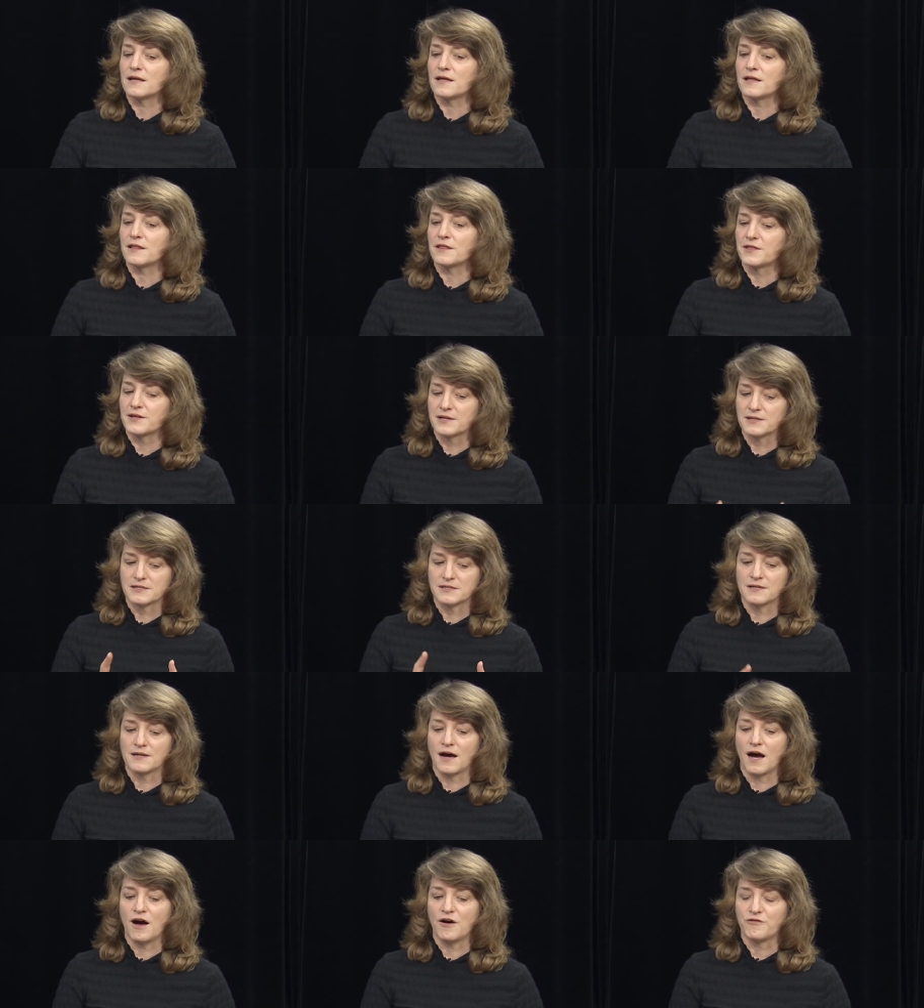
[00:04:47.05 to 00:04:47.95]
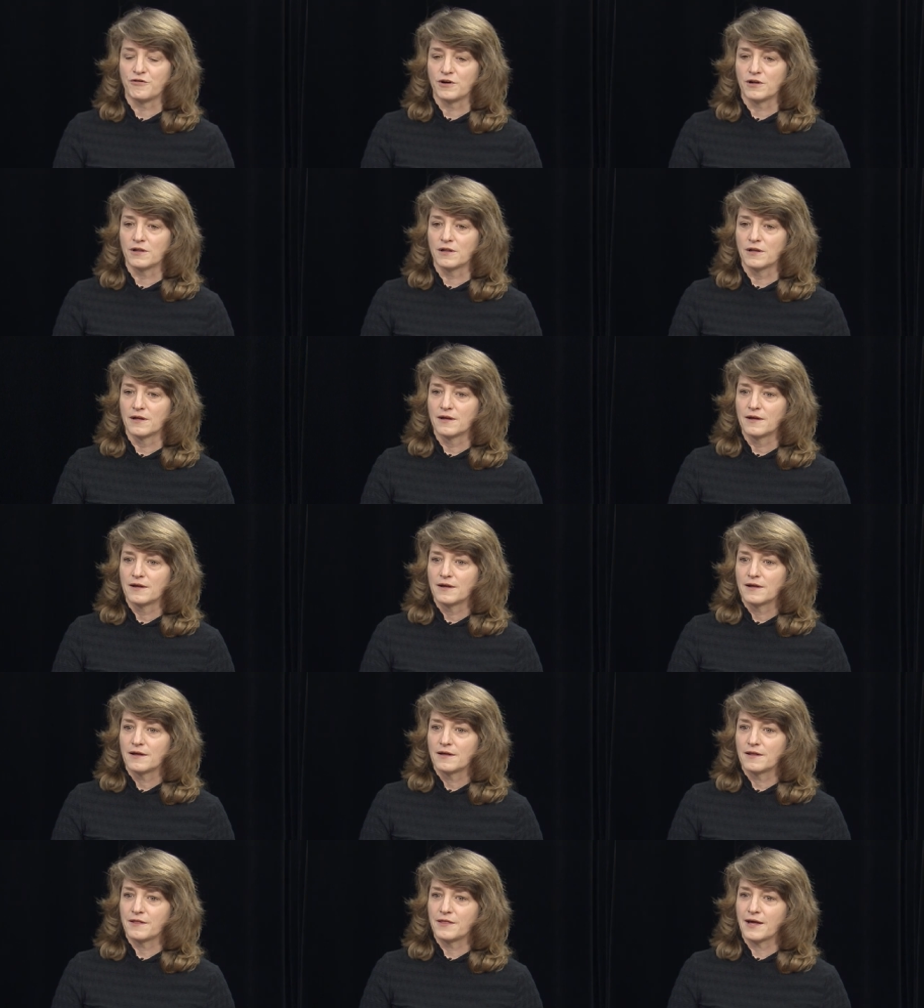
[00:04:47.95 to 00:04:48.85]
this novel
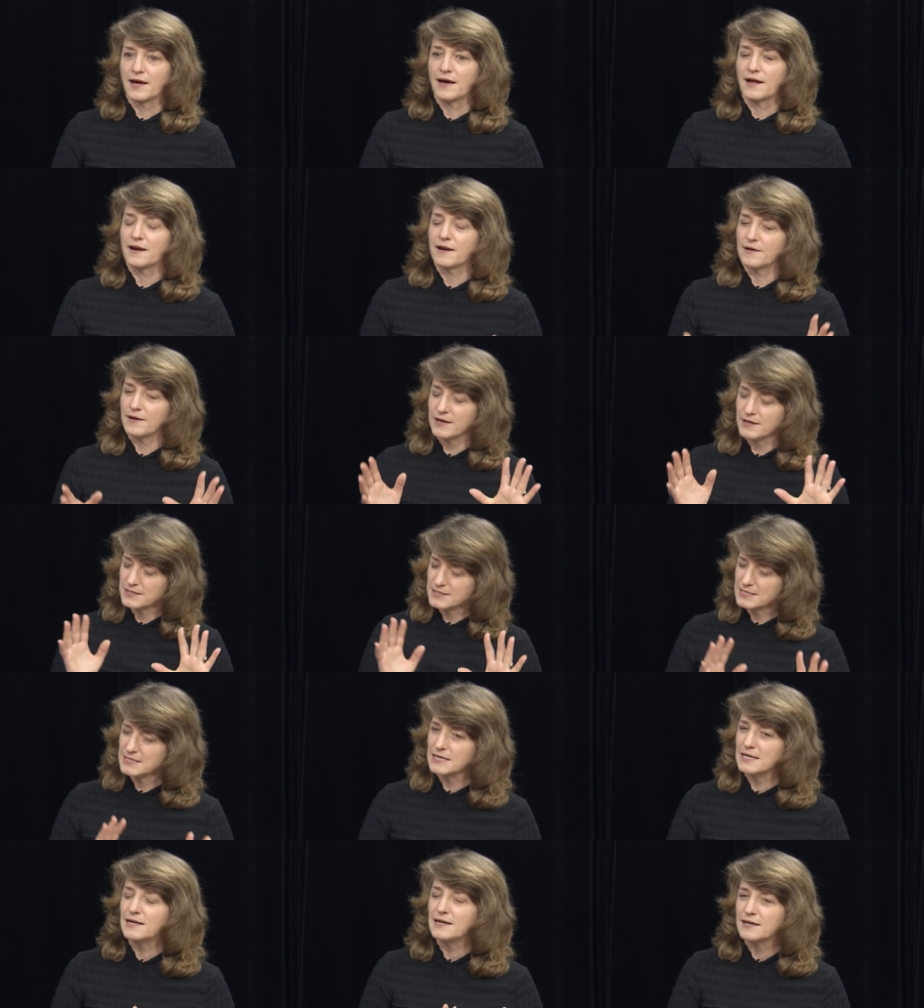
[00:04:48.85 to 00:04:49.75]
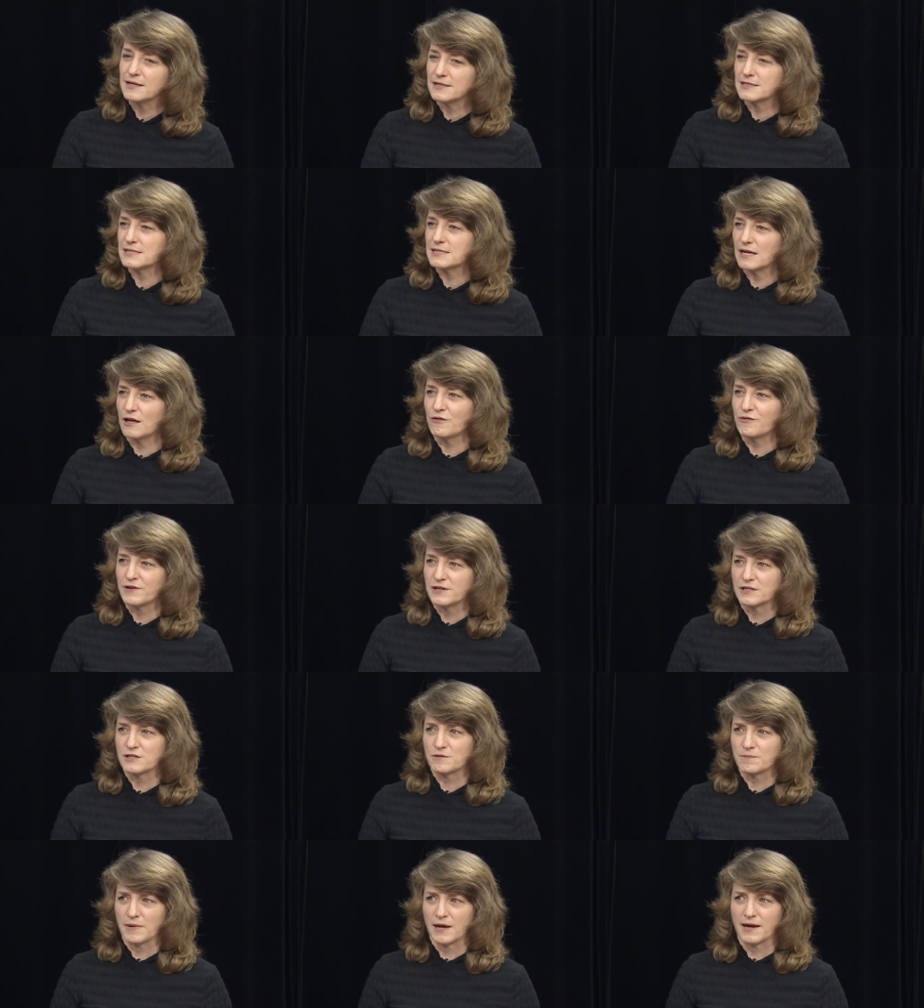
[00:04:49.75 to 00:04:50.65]
that had seeded itself
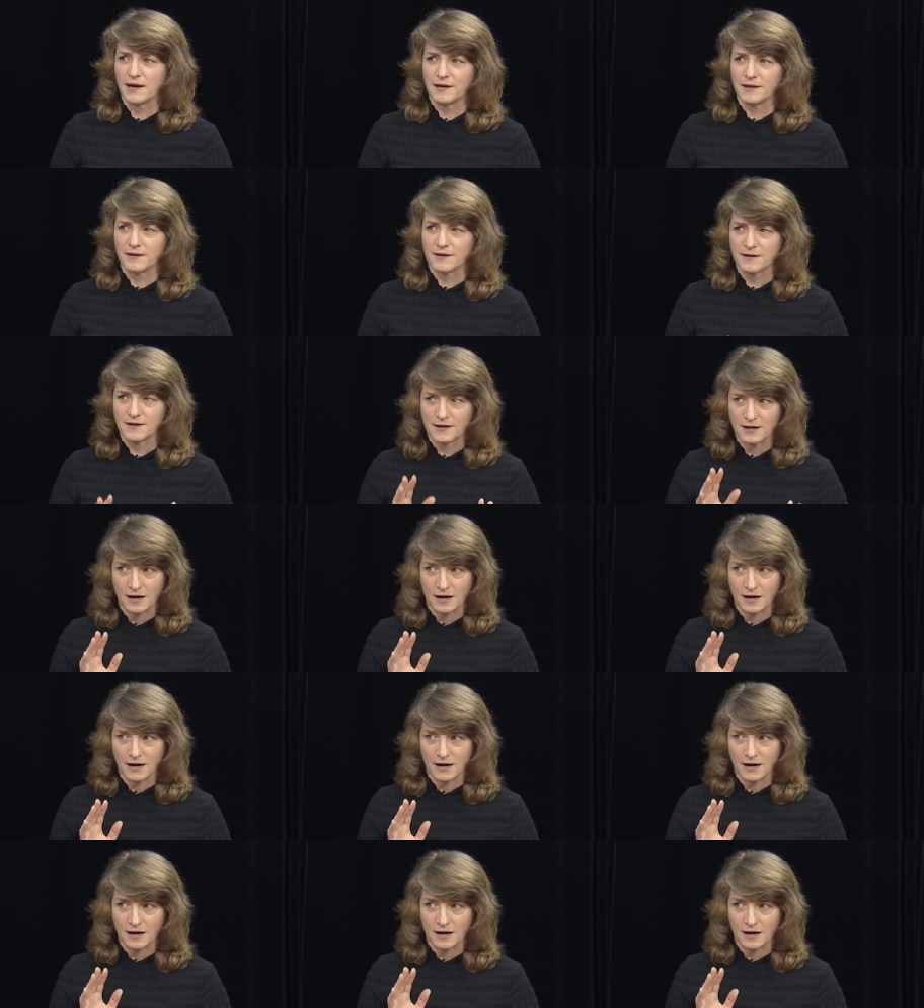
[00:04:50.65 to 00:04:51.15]
into my